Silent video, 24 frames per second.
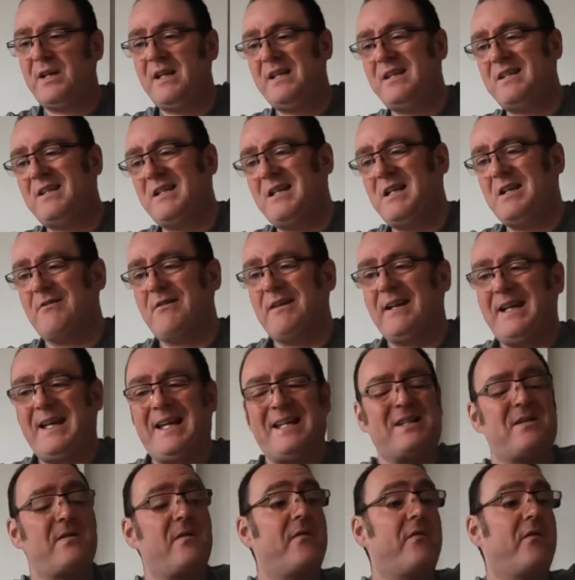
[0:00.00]
interior
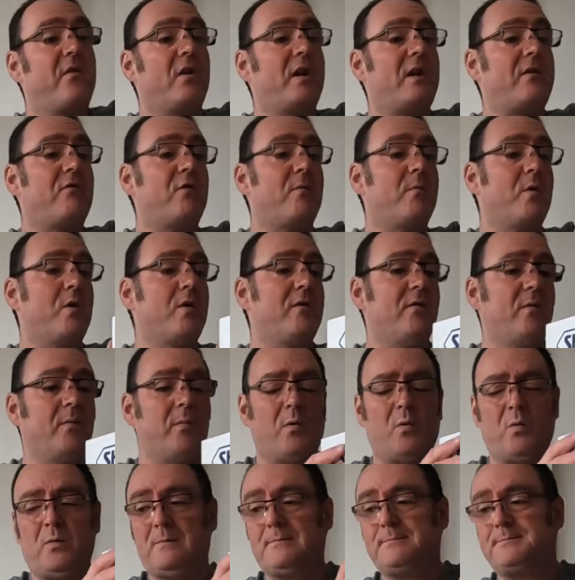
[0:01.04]
is fully removable.